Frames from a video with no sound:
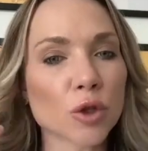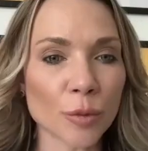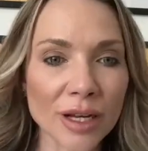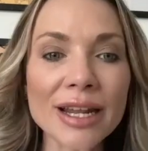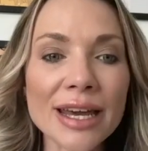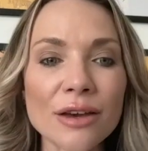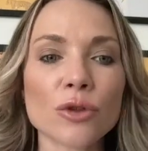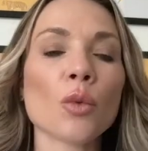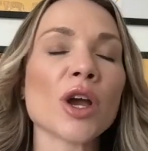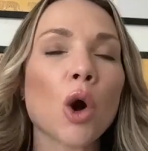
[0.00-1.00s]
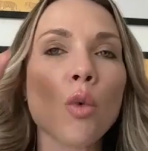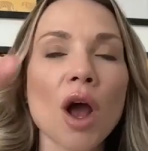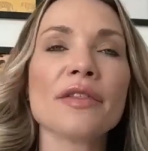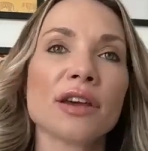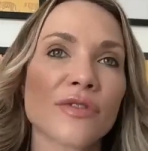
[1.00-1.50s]
to believe that we are
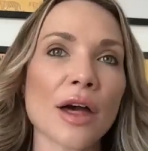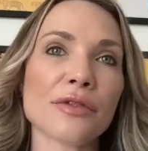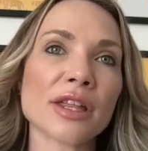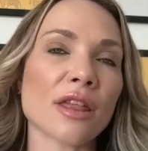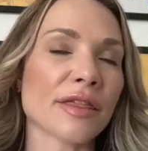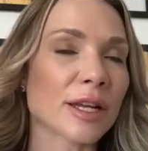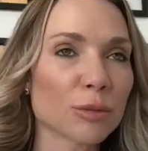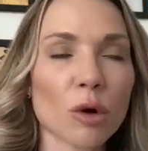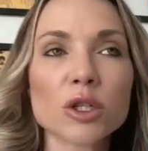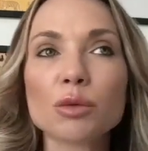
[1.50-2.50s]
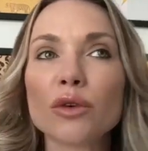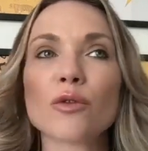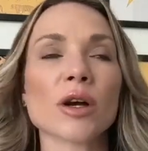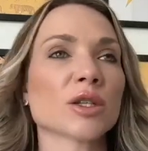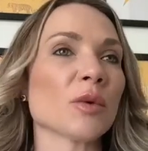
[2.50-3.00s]
worthy of that thing is possible for us,